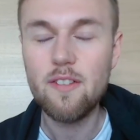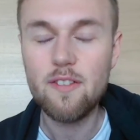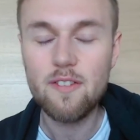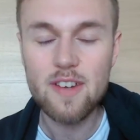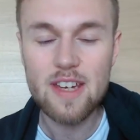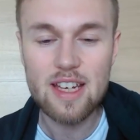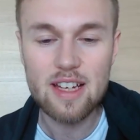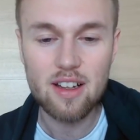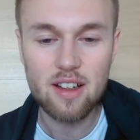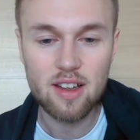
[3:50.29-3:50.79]

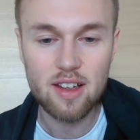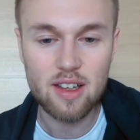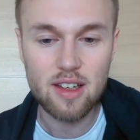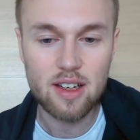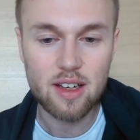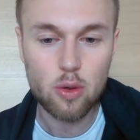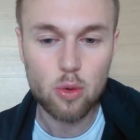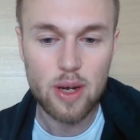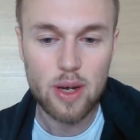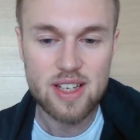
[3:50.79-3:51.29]

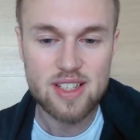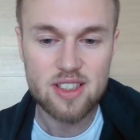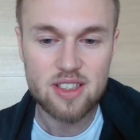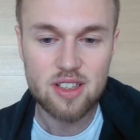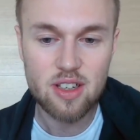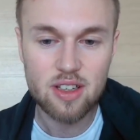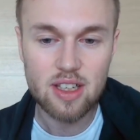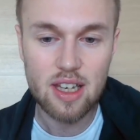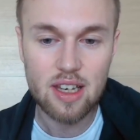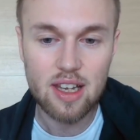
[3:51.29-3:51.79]
feel
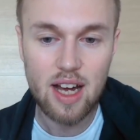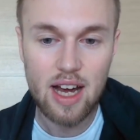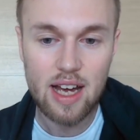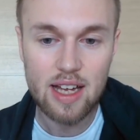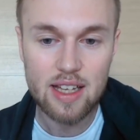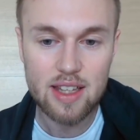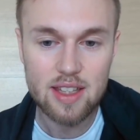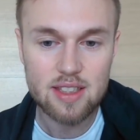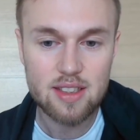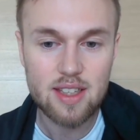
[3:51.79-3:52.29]
questioned a
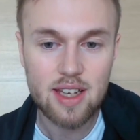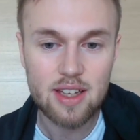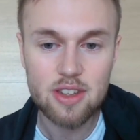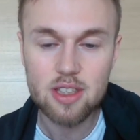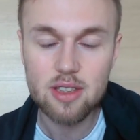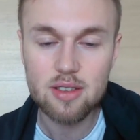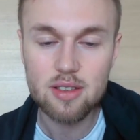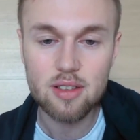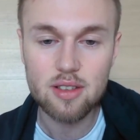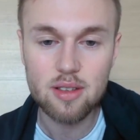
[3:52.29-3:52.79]
lot, tend
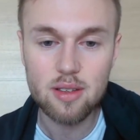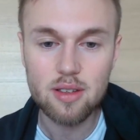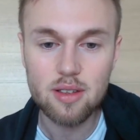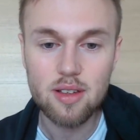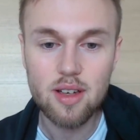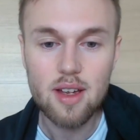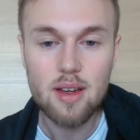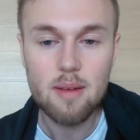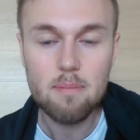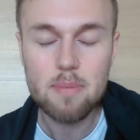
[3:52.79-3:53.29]
to
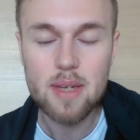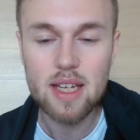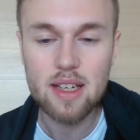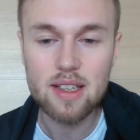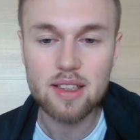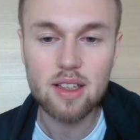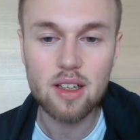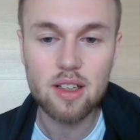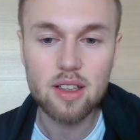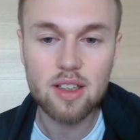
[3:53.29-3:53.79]
be a
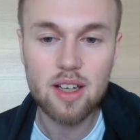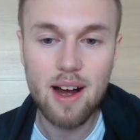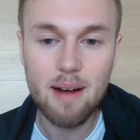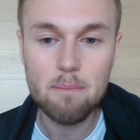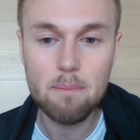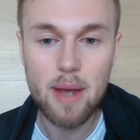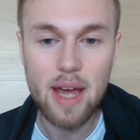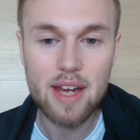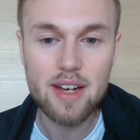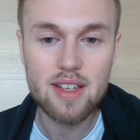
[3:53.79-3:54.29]
little
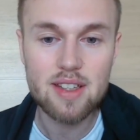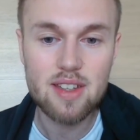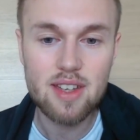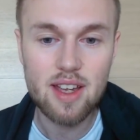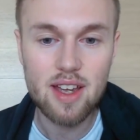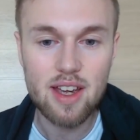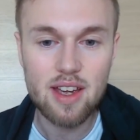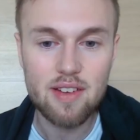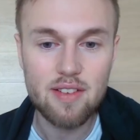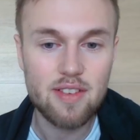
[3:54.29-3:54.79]

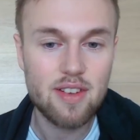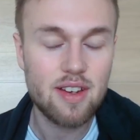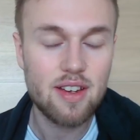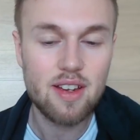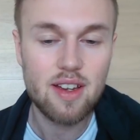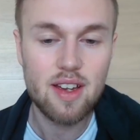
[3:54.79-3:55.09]
competitive.